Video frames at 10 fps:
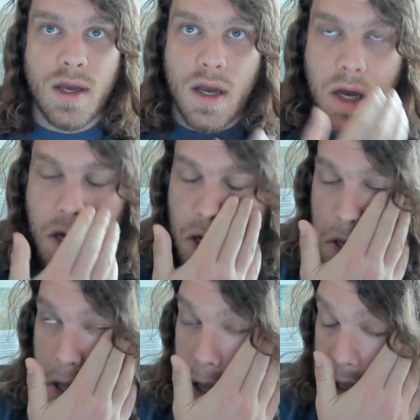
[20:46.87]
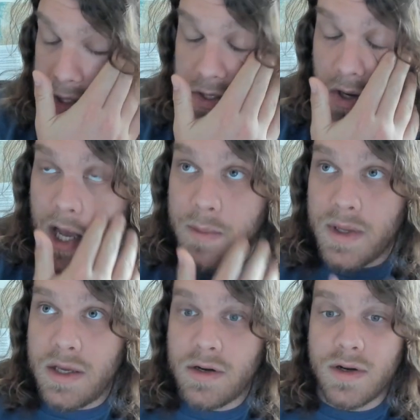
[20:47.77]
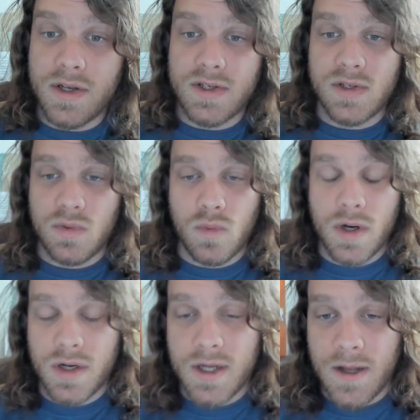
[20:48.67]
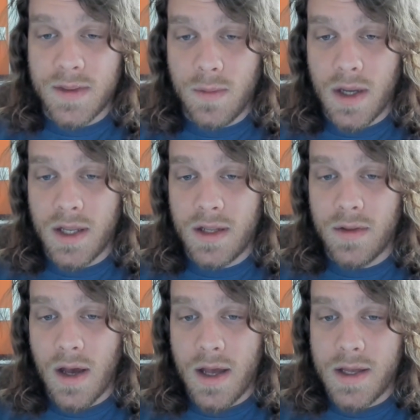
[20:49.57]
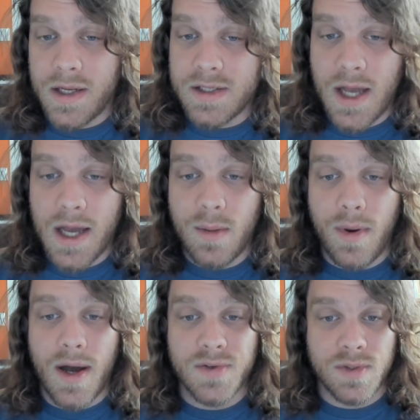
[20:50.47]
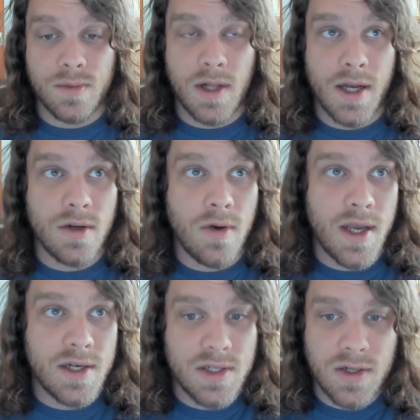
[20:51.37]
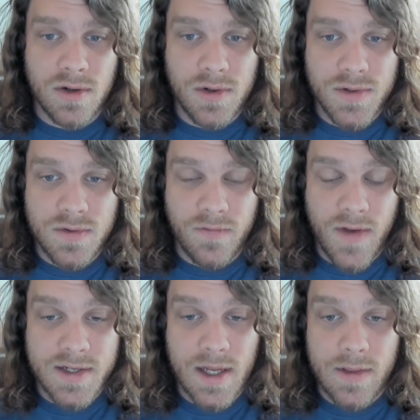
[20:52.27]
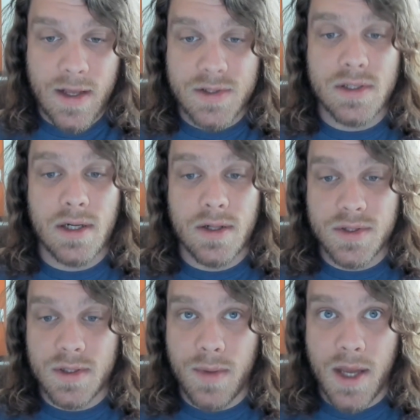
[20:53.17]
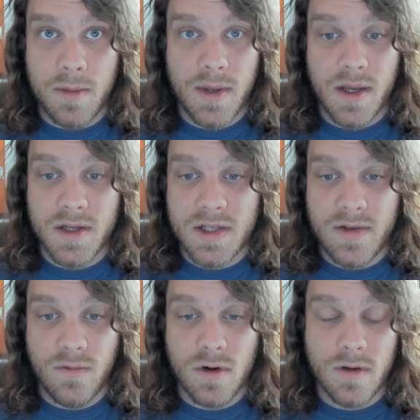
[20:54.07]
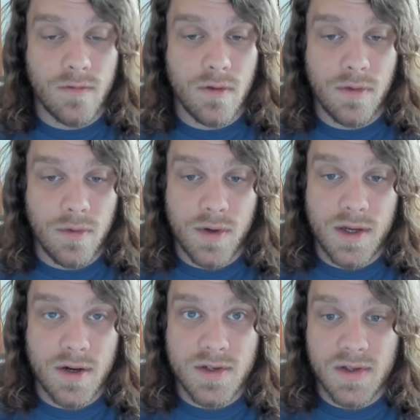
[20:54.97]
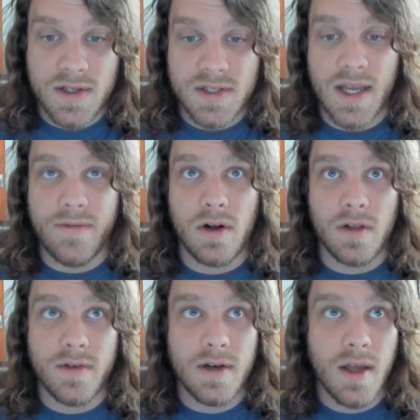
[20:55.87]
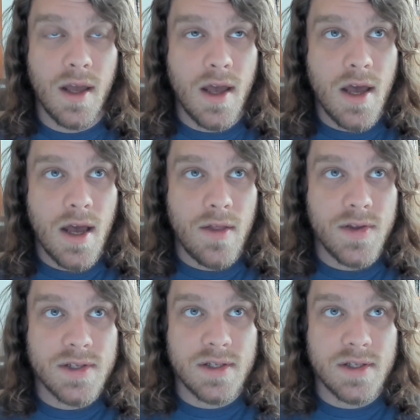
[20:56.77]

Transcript: Uh, so I'm curious where he got the money. It is not impossible. I know 18-year-olds who've got $10,000 in the bank because they've worked for three years and they save all of it. This